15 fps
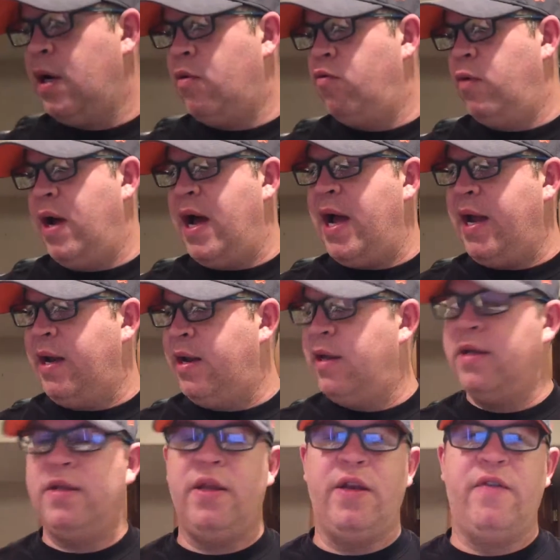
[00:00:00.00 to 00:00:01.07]
Alright,
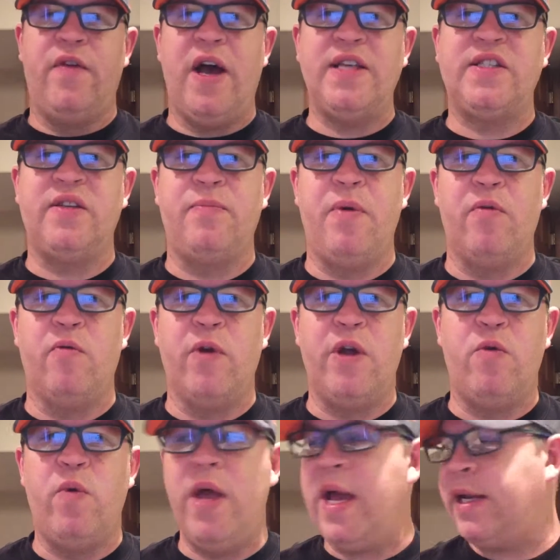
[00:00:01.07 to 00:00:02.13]
the device has been
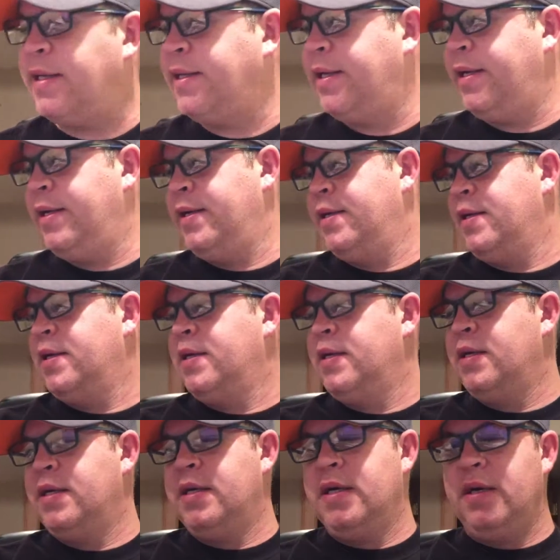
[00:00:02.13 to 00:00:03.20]
re-wicked.
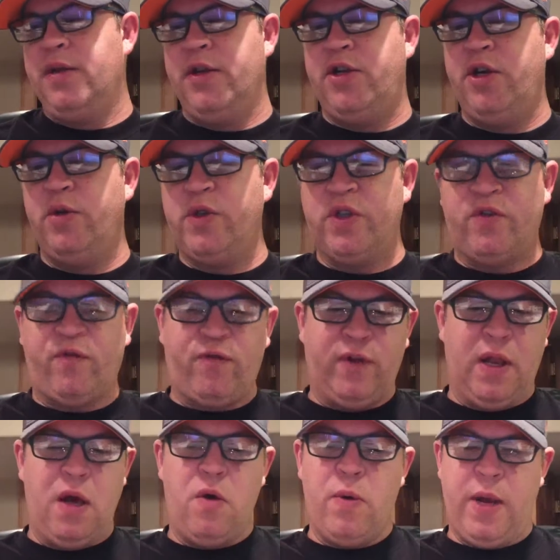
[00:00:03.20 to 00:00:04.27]
The juice is
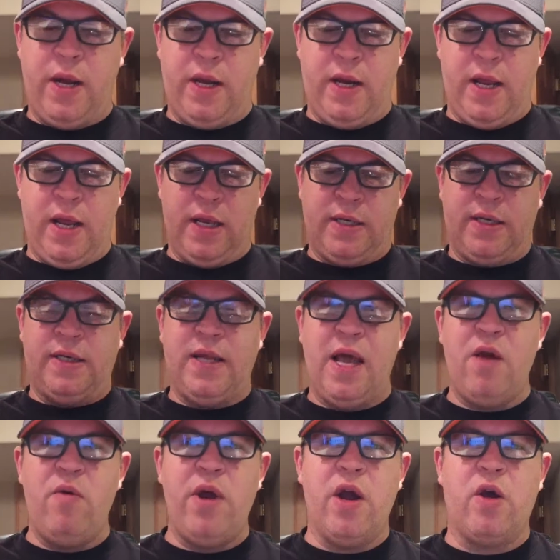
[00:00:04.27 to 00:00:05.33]
flowing, and
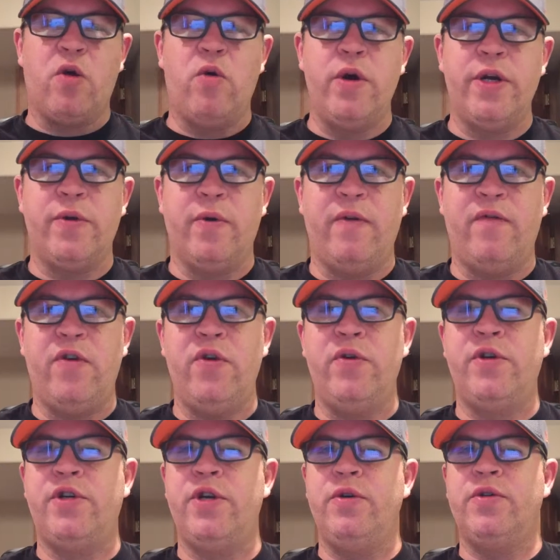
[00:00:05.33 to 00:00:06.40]
today we are going to
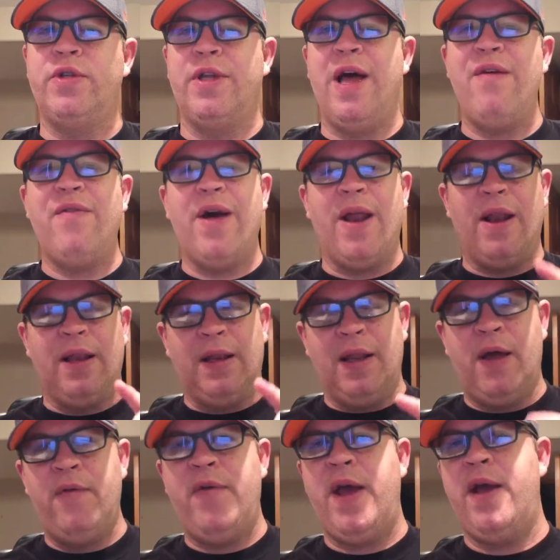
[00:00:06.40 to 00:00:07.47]
review a juice that I've got a
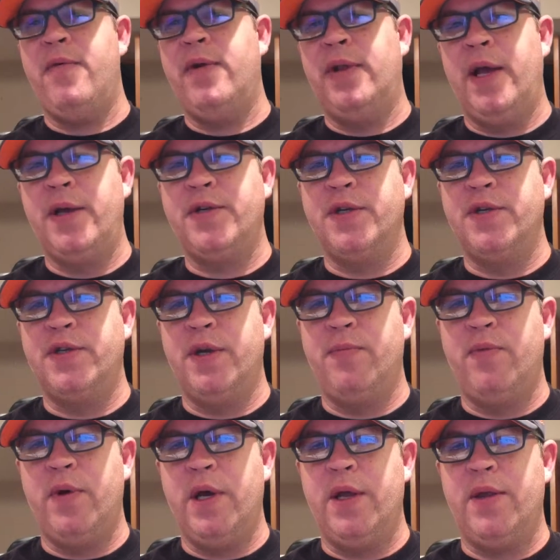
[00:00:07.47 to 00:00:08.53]
love-hate relationship
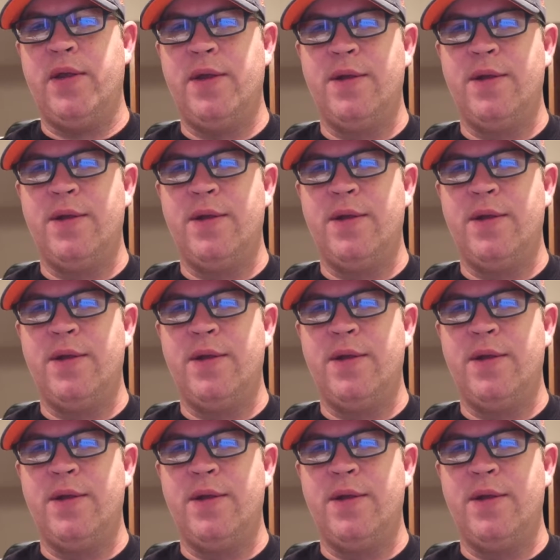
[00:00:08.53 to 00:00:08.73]
with.